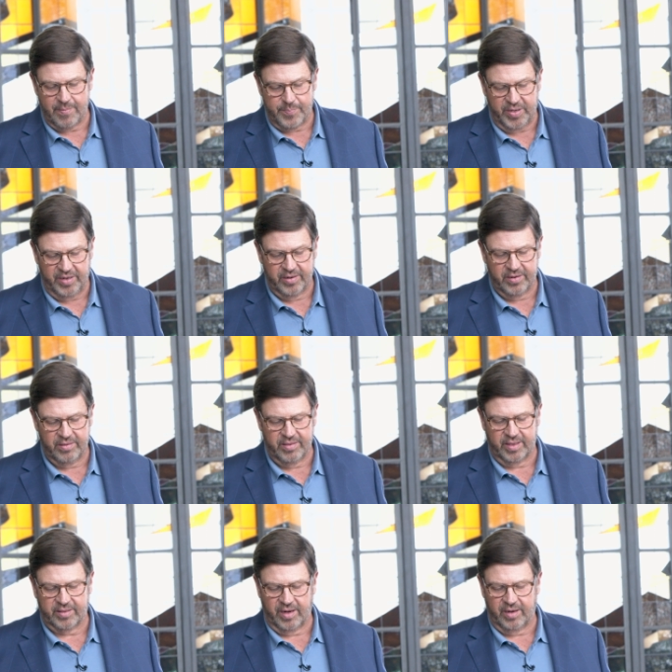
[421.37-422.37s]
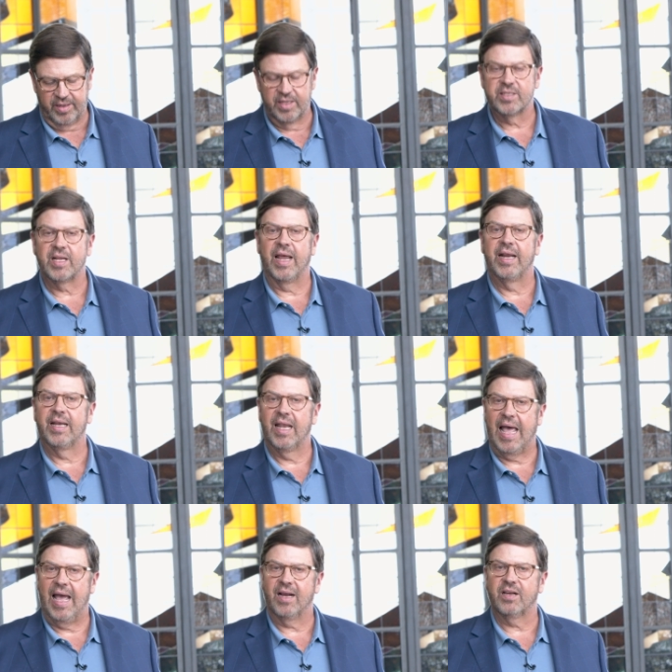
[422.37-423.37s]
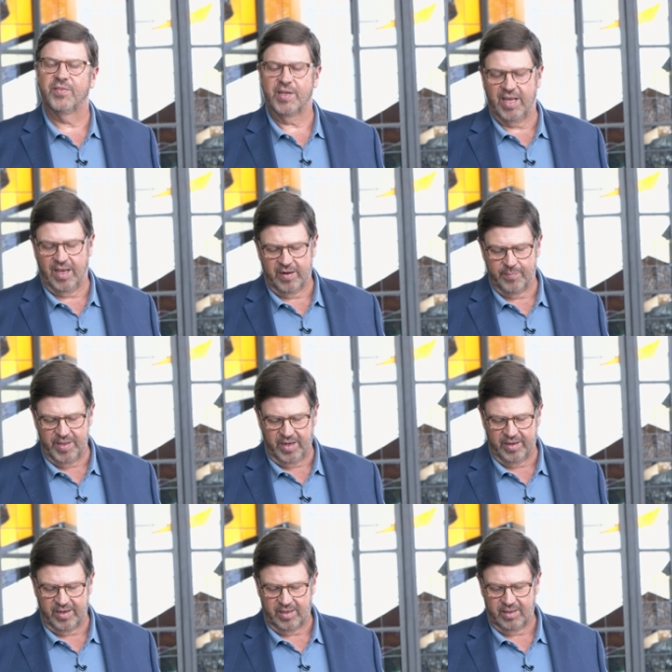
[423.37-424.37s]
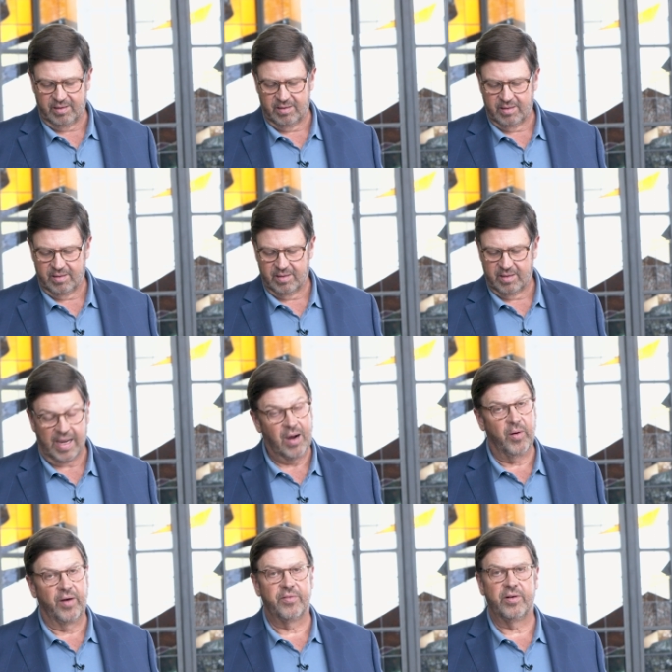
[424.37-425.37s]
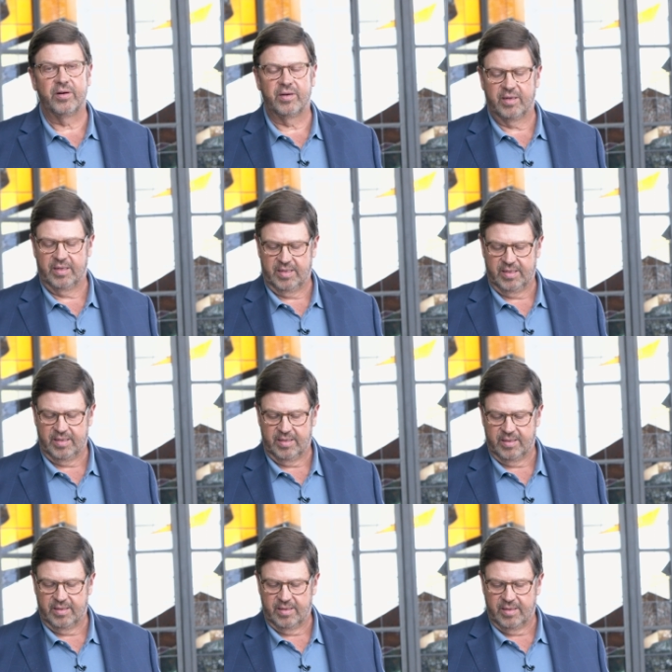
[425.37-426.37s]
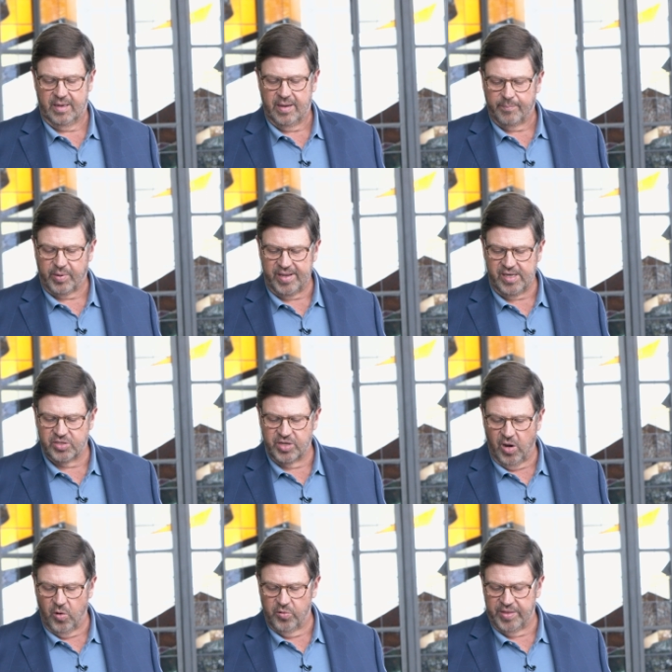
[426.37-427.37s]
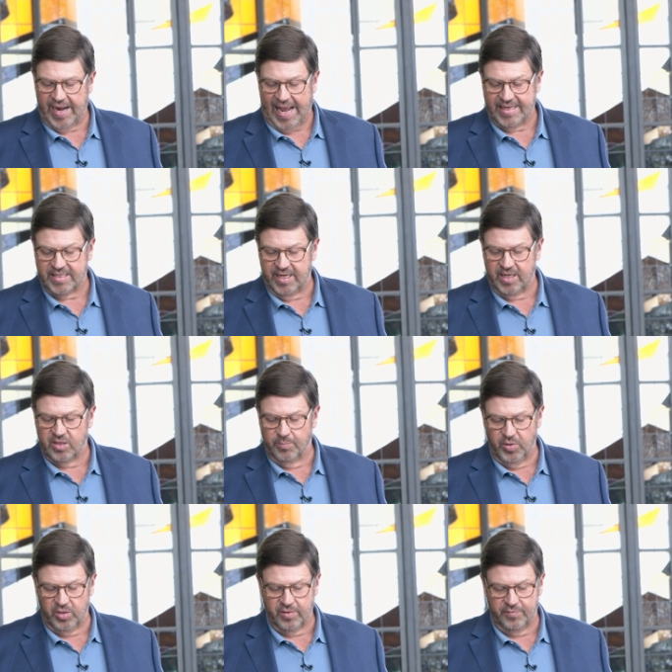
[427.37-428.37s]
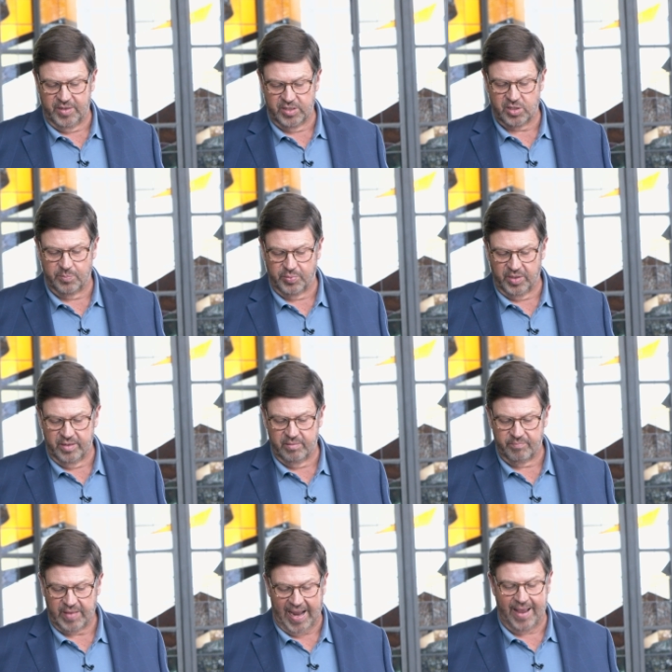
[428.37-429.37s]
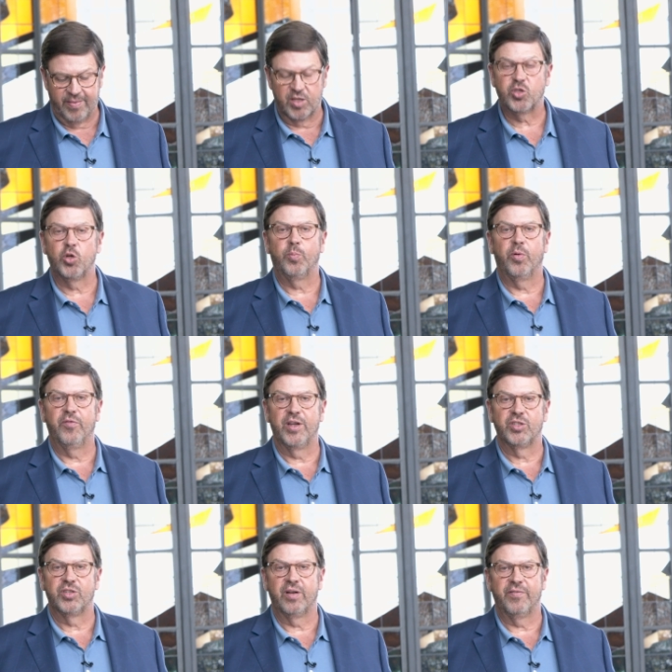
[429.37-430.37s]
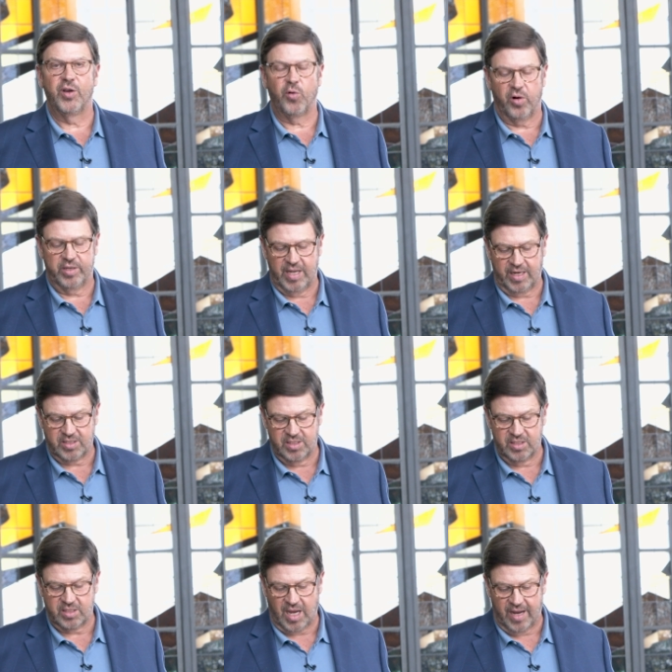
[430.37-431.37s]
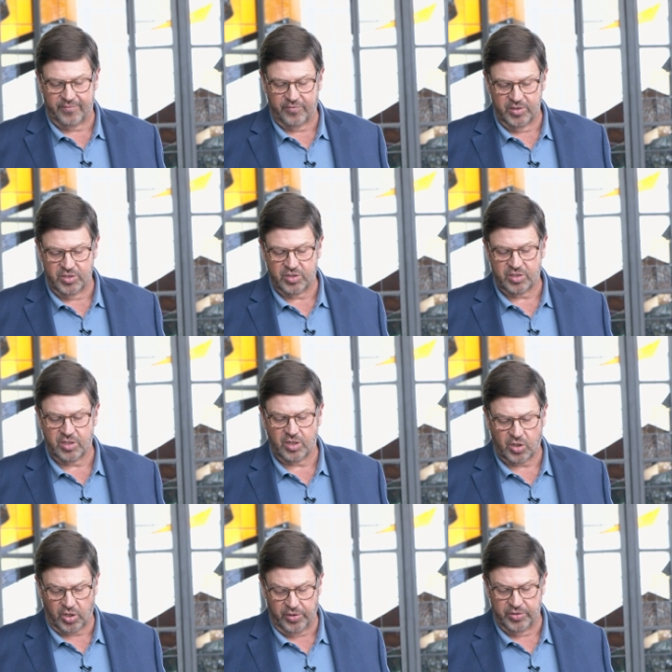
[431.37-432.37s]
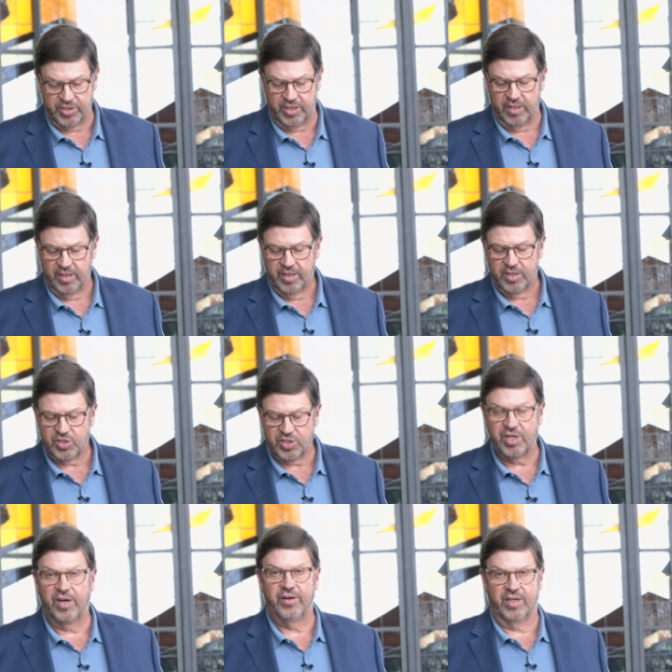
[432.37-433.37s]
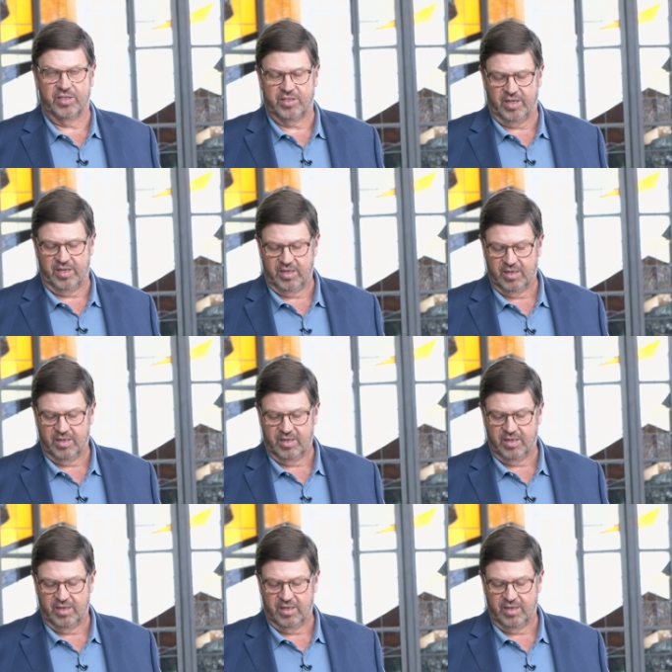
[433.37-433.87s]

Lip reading: appear that there is a lack of accountability. However, please know that I take the Book of Discipline and the supervision of the North Texas Conference clergy seriously